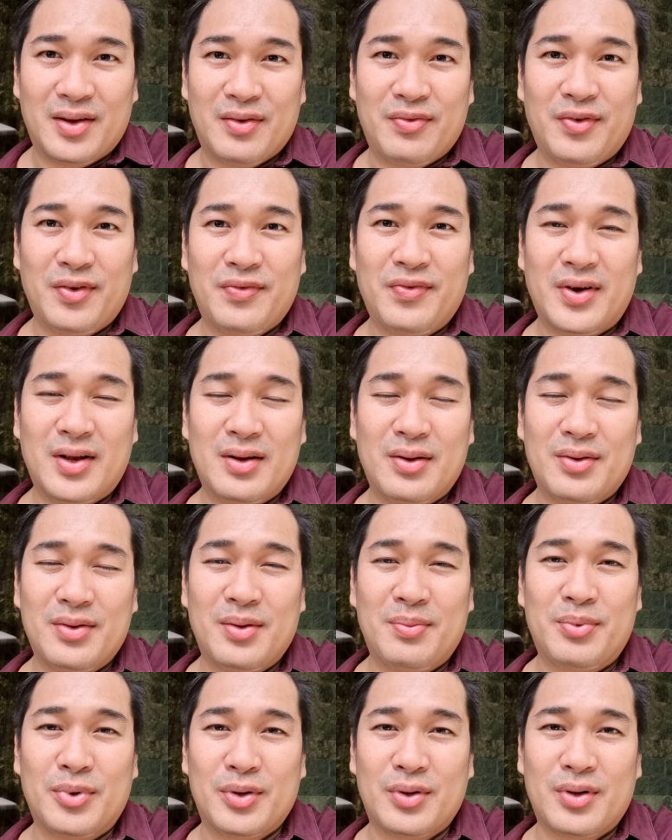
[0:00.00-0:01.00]
if we follow the
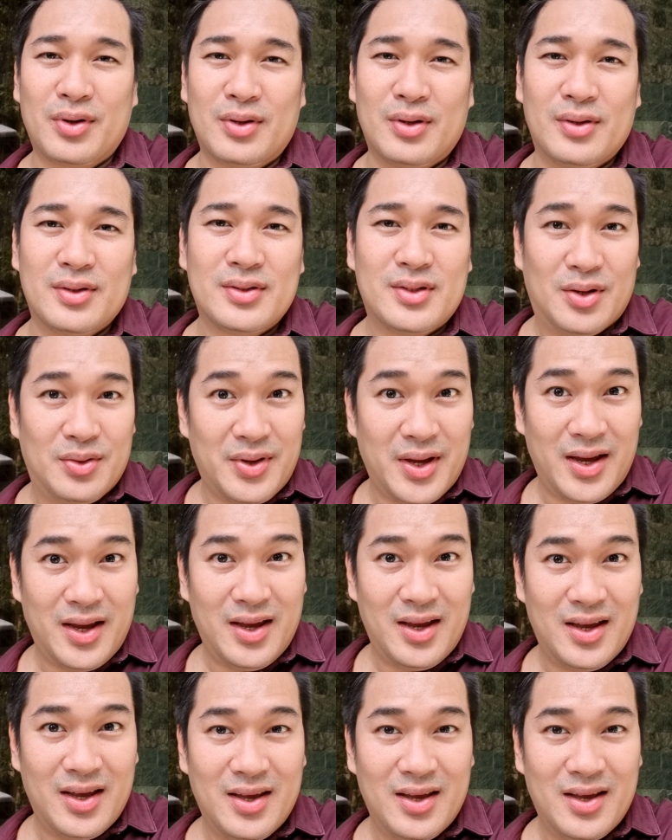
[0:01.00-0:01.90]
protocols. Okay?